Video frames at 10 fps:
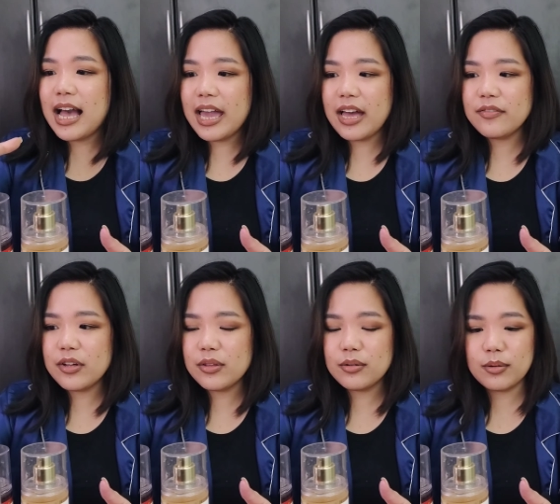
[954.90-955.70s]
I have
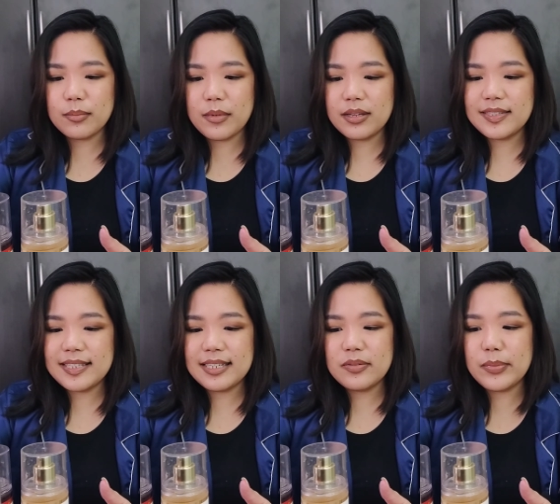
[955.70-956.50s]
other gourmand
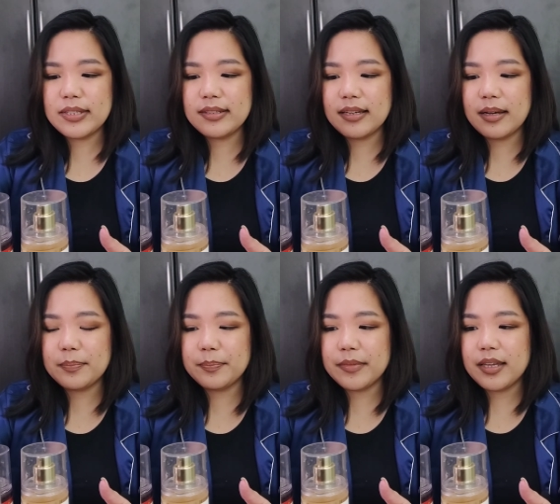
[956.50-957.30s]
scents, but
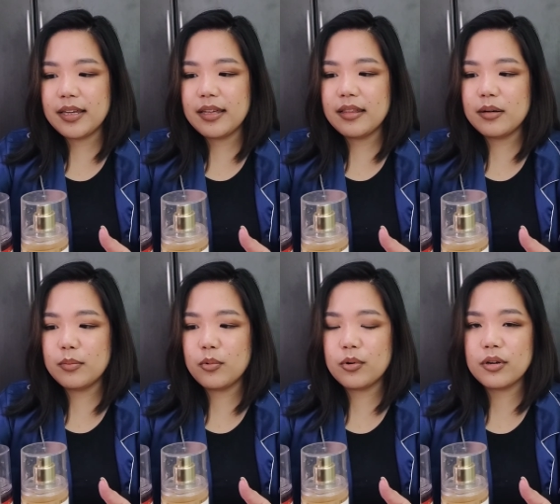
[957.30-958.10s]
they're
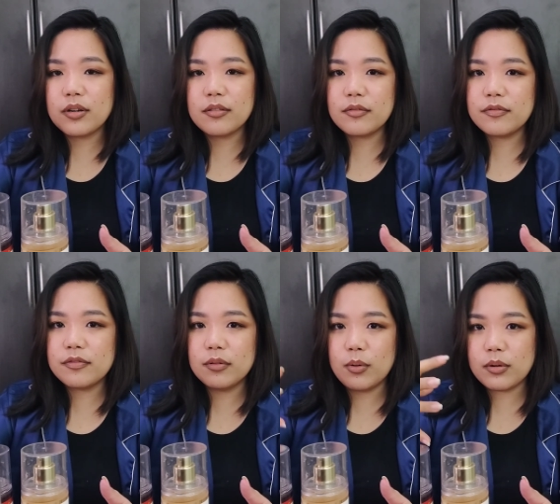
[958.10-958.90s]
more
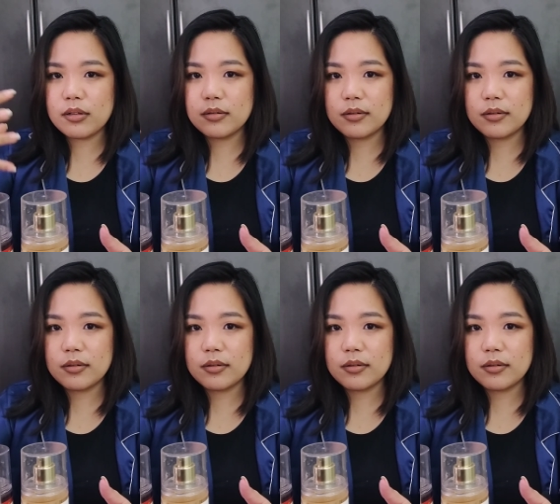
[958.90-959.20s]
floral